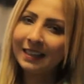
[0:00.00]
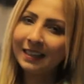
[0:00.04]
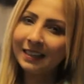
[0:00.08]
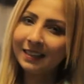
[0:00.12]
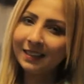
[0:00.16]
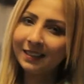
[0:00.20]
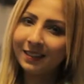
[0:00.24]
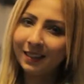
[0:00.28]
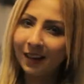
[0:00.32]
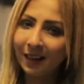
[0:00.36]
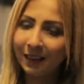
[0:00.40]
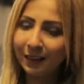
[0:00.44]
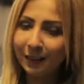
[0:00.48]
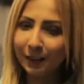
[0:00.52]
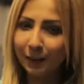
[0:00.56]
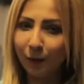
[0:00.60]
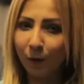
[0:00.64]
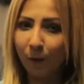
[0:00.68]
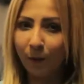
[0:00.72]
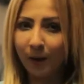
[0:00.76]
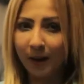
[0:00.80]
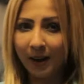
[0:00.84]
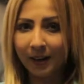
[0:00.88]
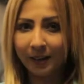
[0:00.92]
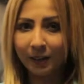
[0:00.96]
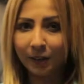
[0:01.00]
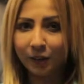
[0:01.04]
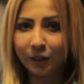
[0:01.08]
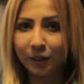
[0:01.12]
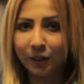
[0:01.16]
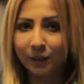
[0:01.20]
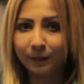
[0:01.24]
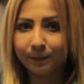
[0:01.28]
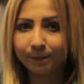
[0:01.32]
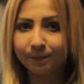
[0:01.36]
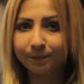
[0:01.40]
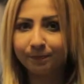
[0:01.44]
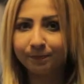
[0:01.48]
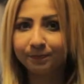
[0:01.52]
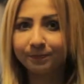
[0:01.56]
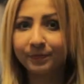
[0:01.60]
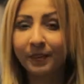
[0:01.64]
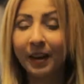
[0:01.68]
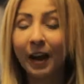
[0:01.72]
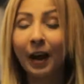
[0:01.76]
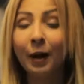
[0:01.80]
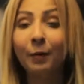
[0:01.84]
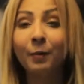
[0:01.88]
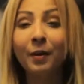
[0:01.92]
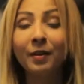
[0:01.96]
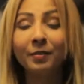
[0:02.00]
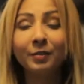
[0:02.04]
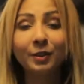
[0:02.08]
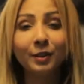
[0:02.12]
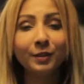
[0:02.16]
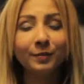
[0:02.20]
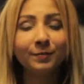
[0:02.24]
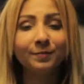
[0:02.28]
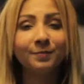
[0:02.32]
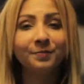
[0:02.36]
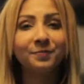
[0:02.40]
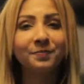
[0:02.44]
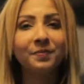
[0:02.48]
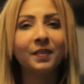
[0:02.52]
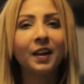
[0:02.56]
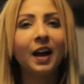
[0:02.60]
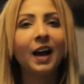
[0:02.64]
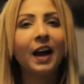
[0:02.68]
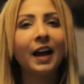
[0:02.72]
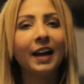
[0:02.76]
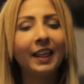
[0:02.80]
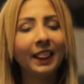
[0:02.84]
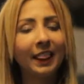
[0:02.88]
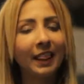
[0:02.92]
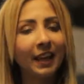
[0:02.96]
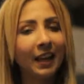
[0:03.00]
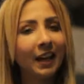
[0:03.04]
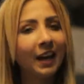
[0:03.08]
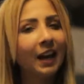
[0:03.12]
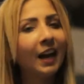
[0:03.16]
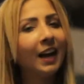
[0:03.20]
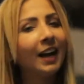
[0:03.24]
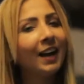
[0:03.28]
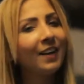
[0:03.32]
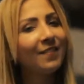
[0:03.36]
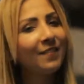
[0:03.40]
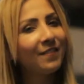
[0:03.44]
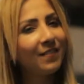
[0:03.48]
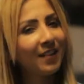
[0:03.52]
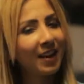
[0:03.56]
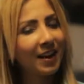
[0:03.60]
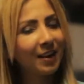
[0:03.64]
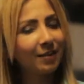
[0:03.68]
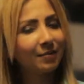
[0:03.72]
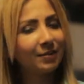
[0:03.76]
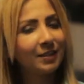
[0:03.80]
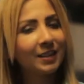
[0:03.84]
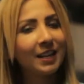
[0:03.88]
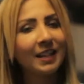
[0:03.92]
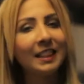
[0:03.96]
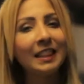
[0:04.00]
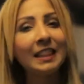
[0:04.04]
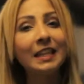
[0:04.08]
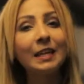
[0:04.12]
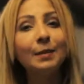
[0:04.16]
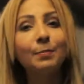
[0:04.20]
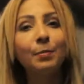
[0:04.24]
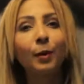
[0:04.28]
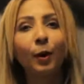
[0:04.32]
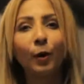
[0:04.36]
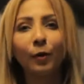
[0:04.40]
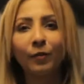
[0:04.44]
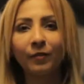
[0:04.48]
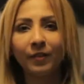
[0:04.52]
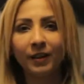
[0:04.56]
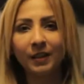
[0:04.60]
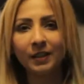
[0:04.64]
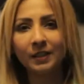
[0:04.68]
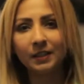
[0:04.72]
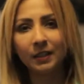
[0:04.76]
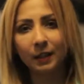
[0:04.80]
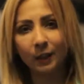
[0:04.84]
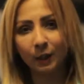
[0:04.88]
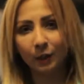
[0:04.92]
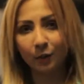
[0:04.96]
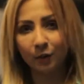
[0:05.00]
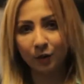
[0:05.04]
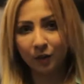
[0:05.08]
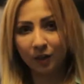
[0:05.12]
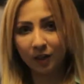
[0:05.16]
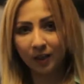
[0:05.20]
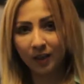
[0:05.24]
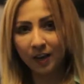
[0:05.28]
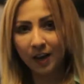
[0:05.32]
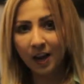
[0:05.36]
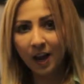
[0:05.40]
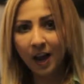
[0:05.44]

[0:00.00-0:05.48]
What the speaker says: not so much. However, I think I have found the perfect solution.